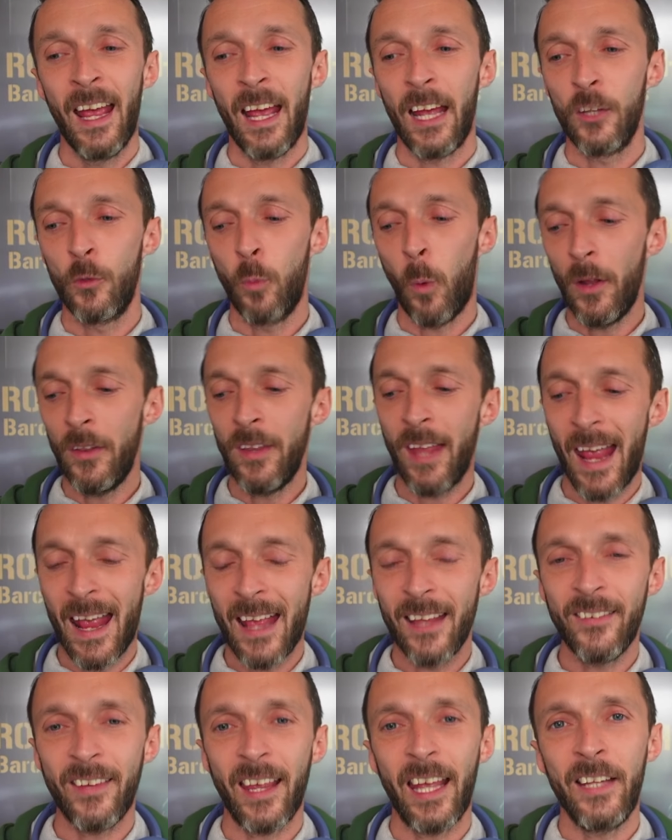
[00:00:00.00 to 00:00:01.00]
And one that
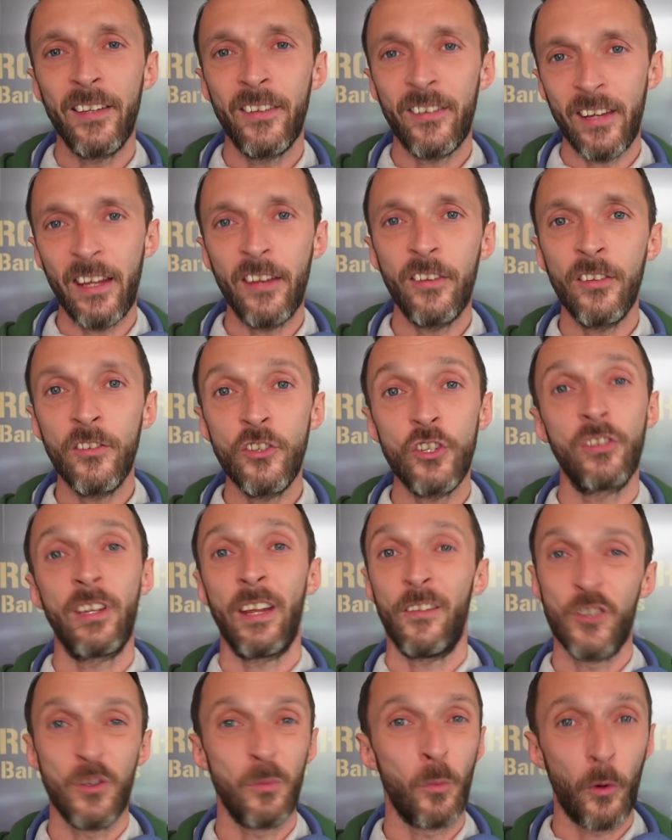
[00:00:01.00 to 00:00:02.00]
is in season just
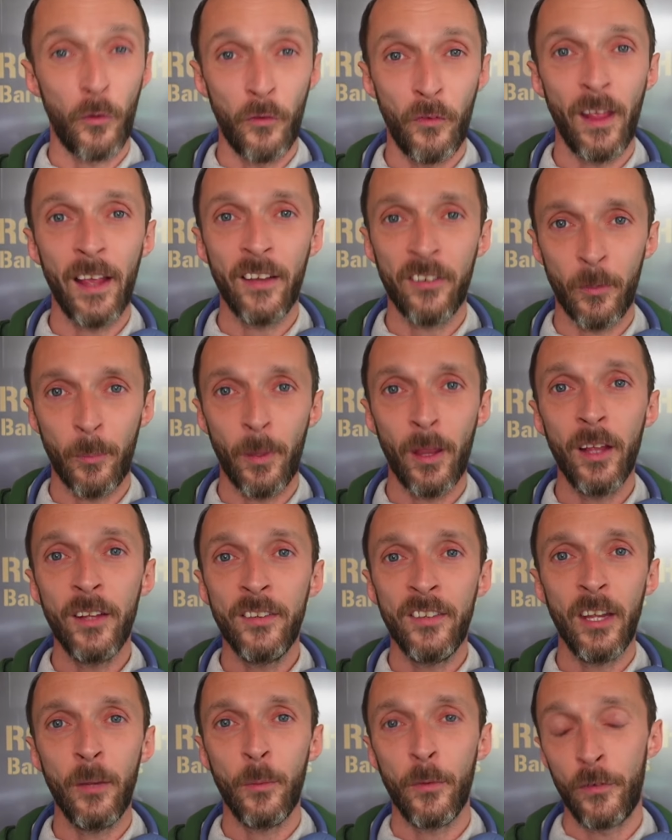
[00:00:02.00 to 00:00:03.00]
gives you more
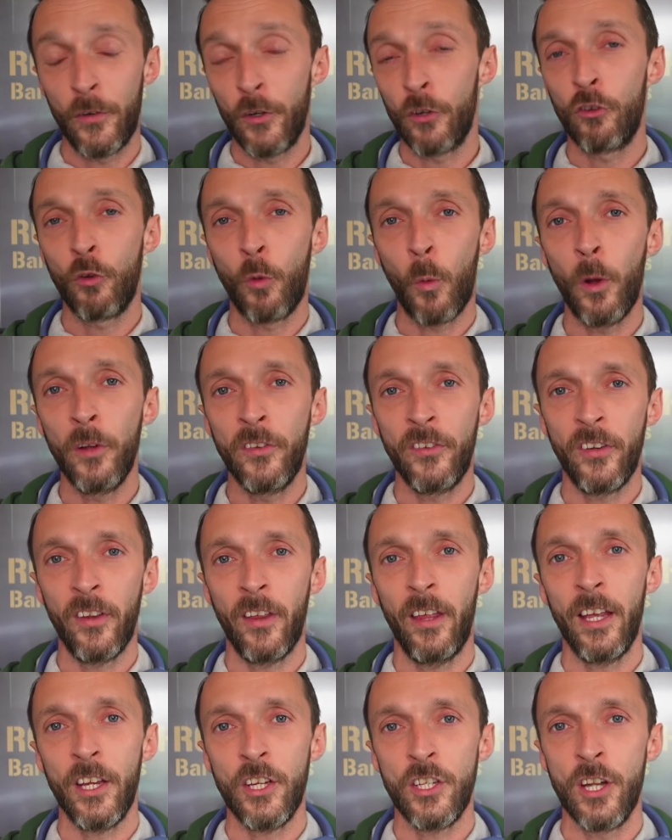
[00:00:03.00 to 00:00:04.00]
flexibility with your squad
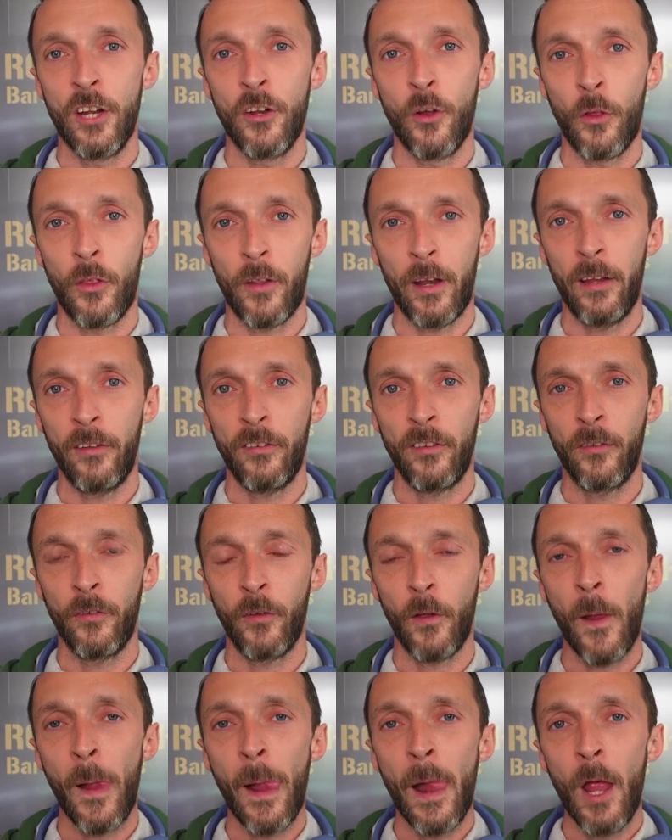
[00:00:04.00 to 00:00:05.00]
selection and all the rest of
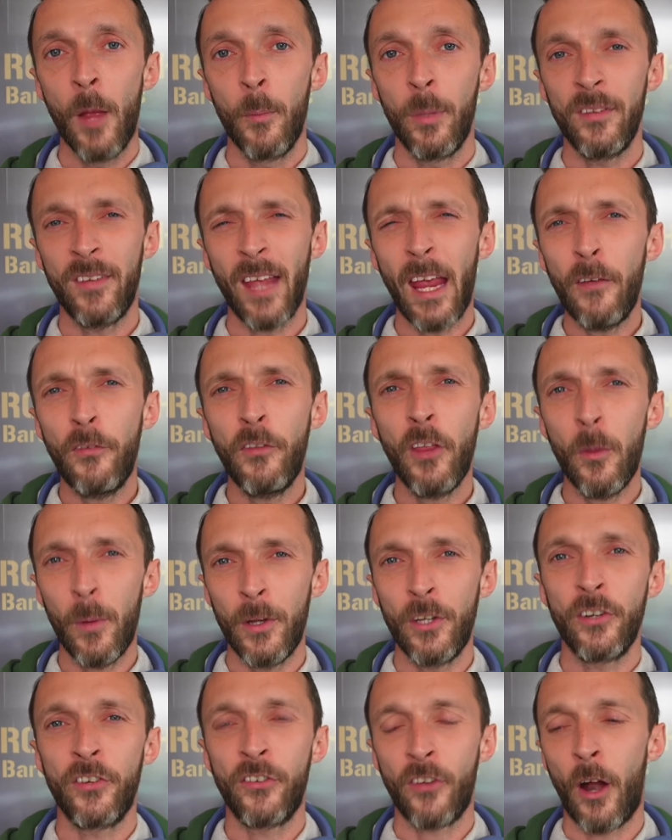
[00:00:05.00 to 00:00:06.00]
it. But definitely
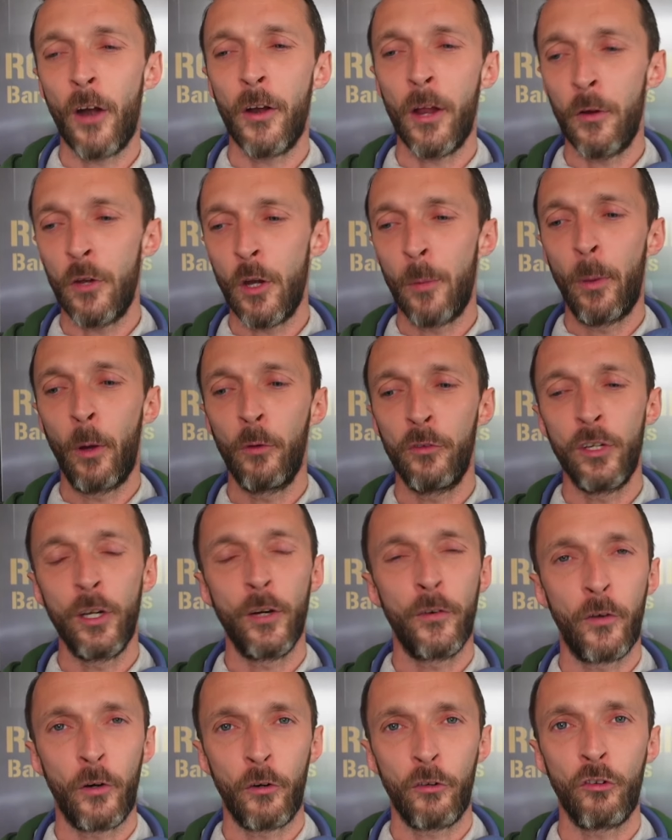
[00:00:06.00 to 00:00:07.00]
when you're starting out and you're building
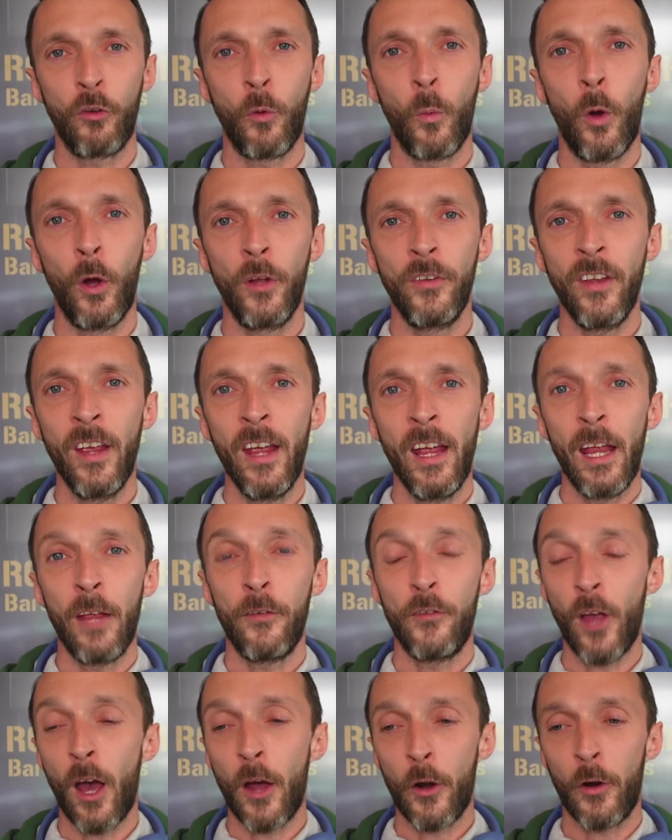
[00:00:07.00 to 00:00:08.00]
your first squad,
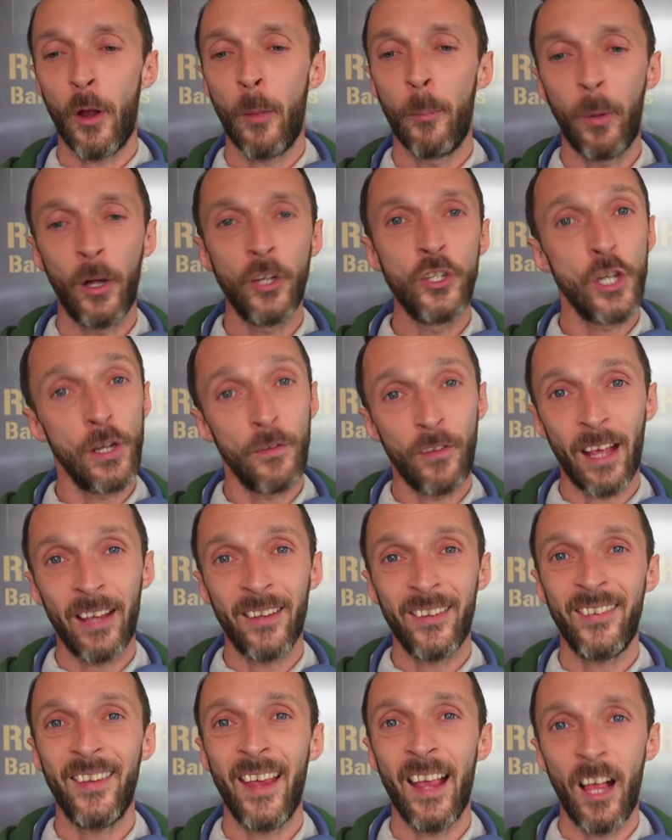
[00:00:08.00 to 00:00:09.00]
if you are on a budget, you've got a
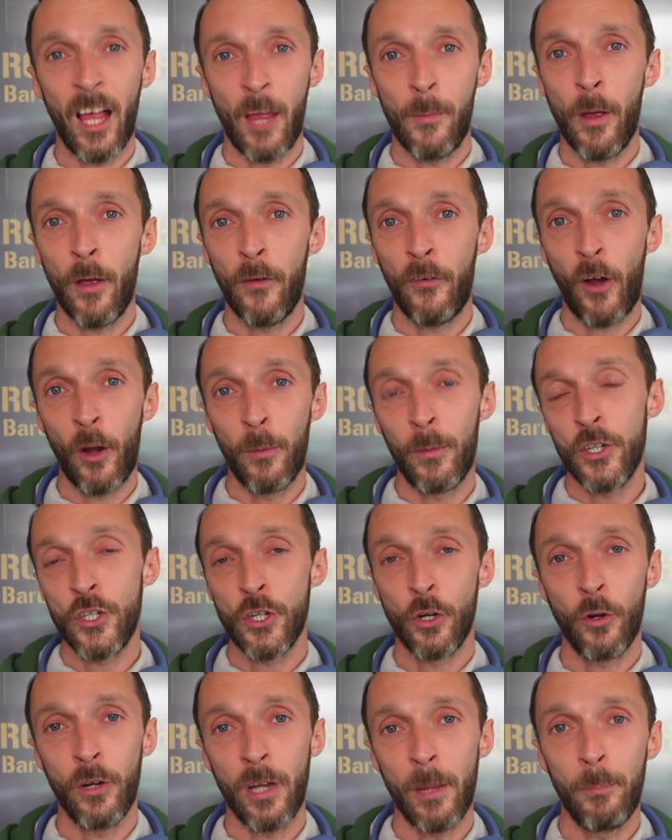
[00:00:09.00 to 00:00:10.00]
set limit of how much
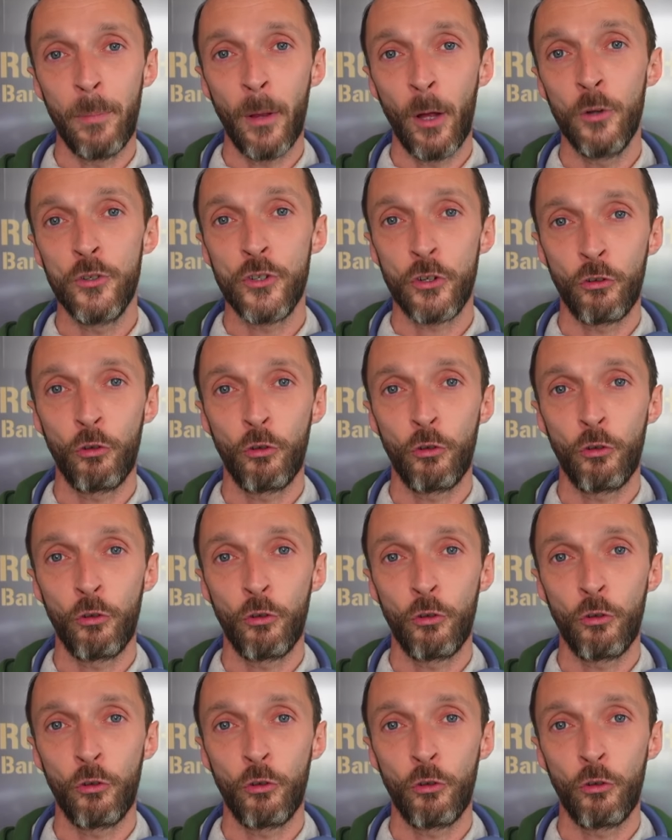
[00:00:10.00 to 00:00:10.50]
you're going to build your